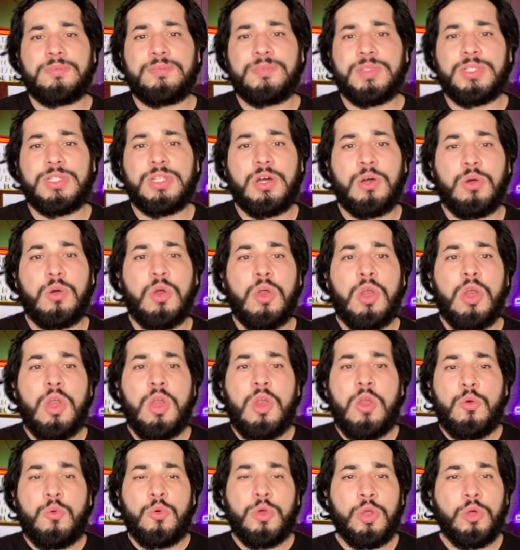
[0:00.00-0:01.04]
So
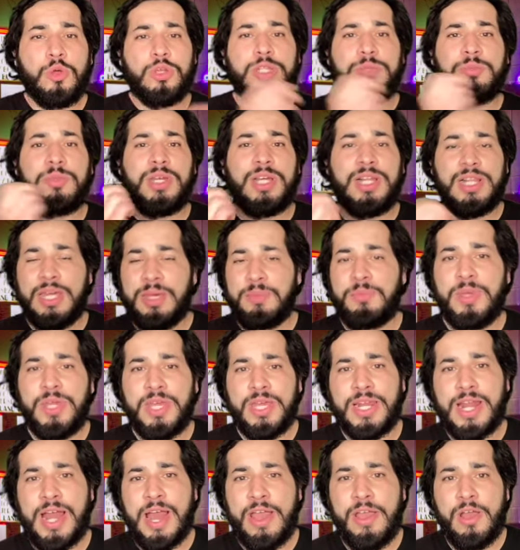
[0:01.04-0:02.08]
we're going to be keeping
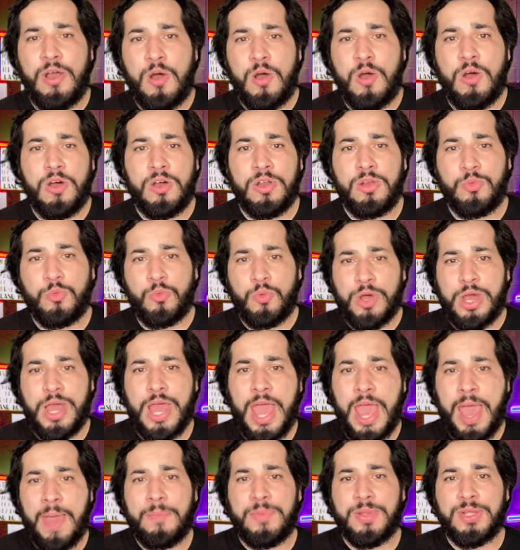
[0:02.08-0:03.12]
an eye on what
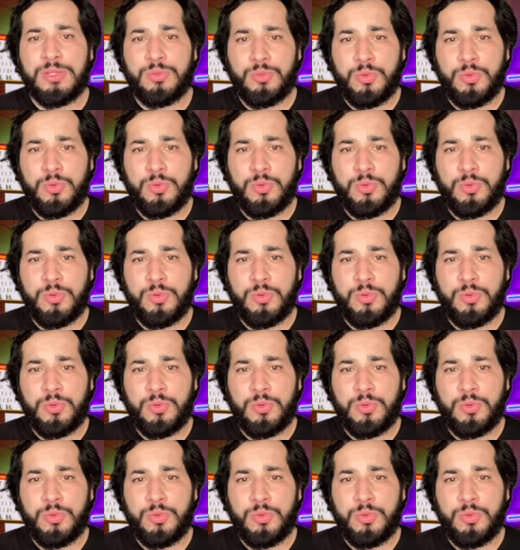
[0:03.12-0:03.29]
happens,